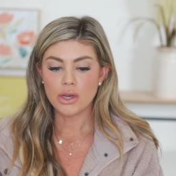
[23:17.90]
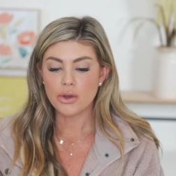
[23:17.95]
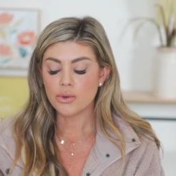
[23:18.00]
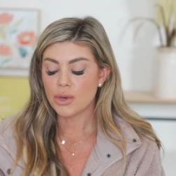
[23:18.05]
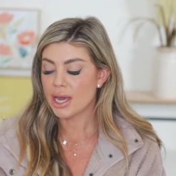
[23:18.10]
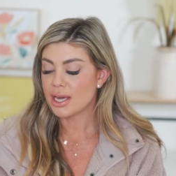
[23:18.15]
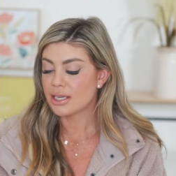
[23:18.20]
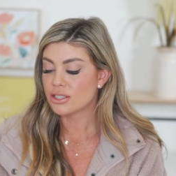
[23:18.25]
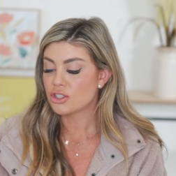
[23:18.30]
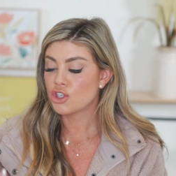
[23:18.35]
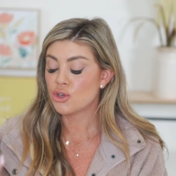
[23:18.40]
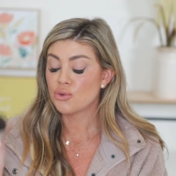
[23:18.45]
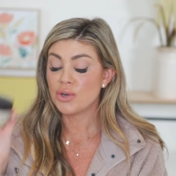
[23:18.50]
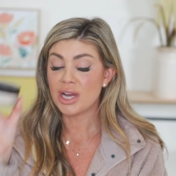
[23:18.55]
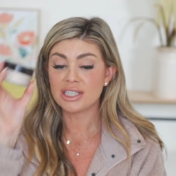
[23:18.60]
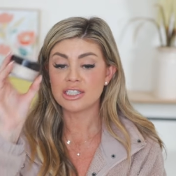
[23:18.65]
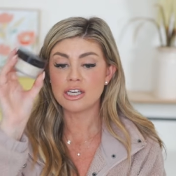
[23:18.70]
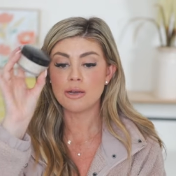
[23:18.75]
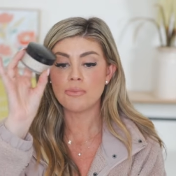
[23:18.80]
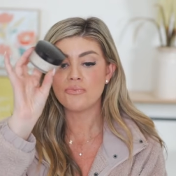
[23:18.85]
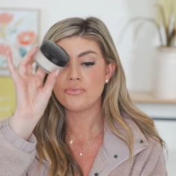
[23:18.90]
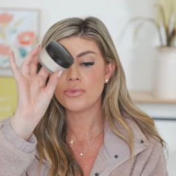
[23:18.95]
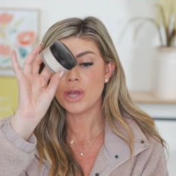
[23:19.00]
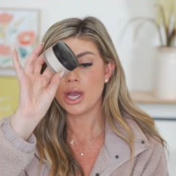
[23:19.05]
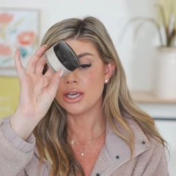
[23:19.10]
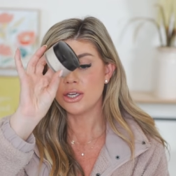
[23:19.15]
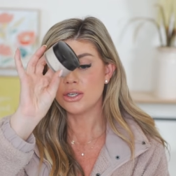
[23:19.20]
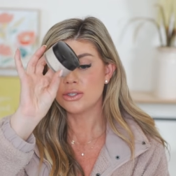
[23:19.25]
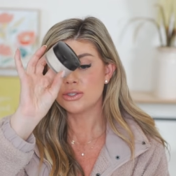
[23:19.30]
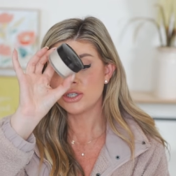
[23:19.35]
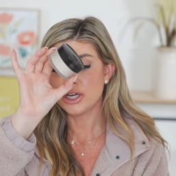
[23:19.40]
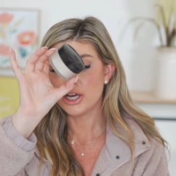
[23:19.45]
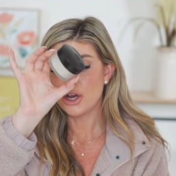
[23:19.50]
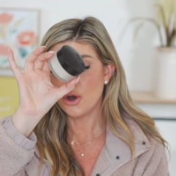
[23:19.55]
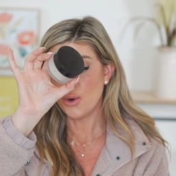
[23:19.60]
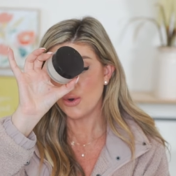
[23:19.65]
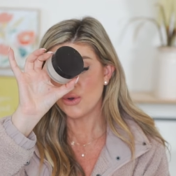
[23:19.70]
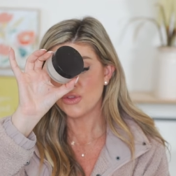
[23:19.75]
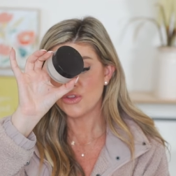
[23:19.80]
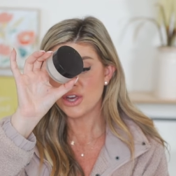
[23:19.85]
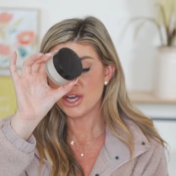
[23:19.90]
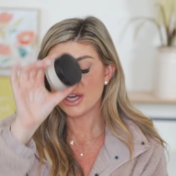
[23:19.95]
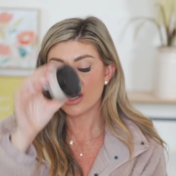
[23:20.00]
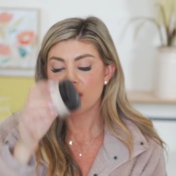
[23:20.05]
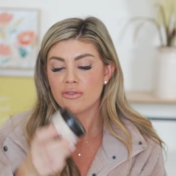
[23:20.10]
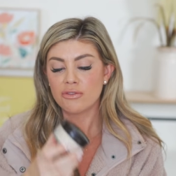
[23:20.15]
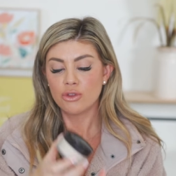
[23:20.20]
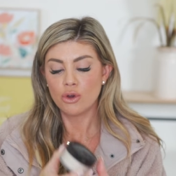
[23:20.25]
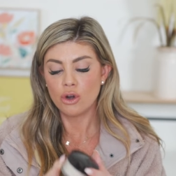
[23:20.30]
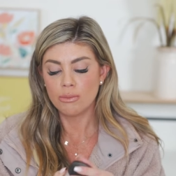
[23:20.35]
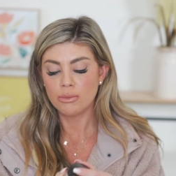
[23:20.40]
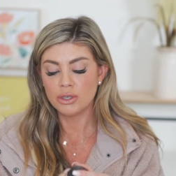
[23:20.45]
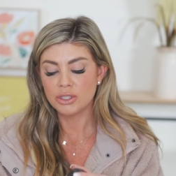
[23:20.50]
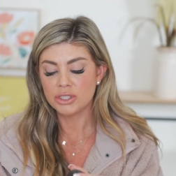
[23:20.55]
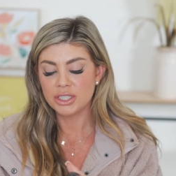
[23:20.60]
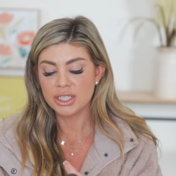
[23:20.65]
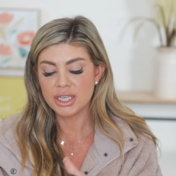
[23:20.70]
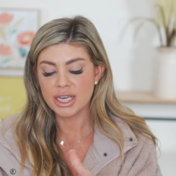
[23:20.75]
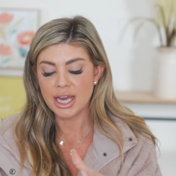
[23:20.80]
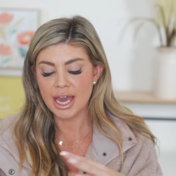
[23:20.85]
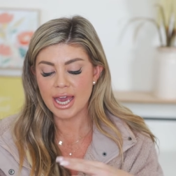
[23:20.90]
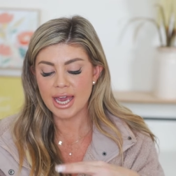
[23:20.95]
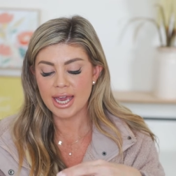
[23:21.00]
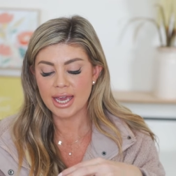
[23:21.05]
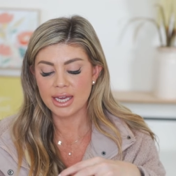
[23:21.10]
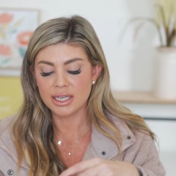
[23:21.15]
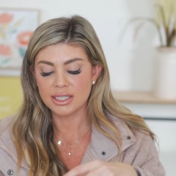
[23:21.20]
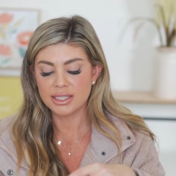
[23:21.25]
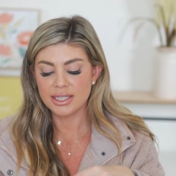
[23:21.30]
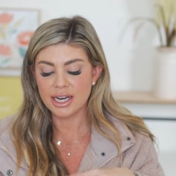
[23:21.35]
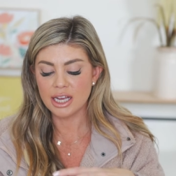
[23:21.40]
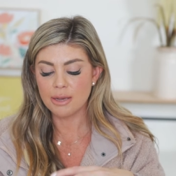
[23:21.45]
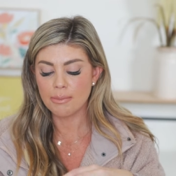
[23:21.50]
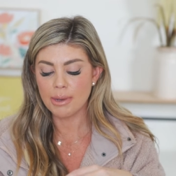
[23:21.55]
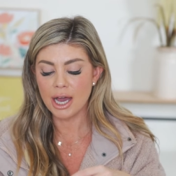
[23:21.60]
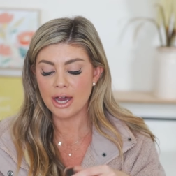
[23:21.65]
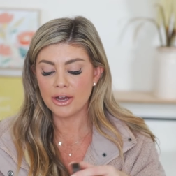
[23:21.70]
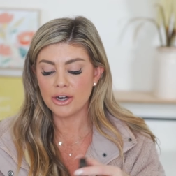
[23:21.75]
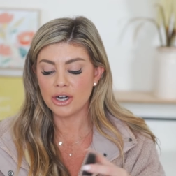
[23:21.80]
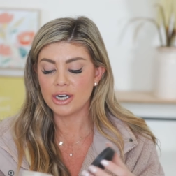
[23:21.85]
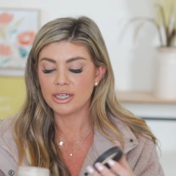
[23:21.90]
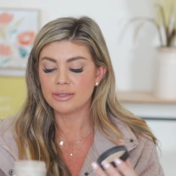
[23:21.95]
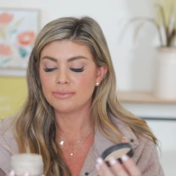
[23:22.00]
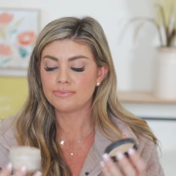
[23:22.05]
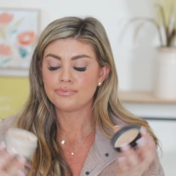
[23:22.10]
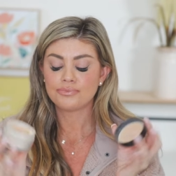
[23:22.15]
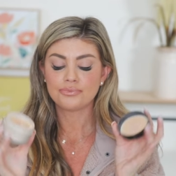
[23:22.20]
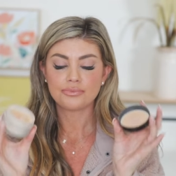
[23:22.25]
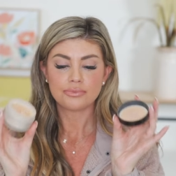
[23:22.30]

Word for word: Okay, so next up, I used a whole thing of Laura Mercier setting powder.